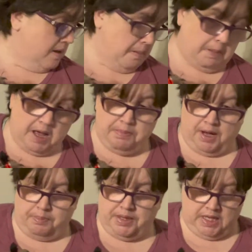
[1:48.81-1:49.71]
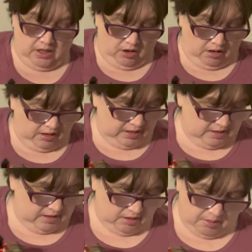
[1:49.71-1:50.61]
my puppy, all
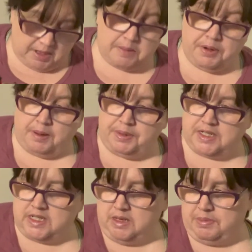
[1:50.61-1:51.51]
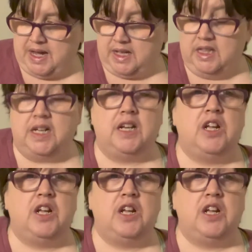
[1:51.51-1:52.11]
my puppies did back then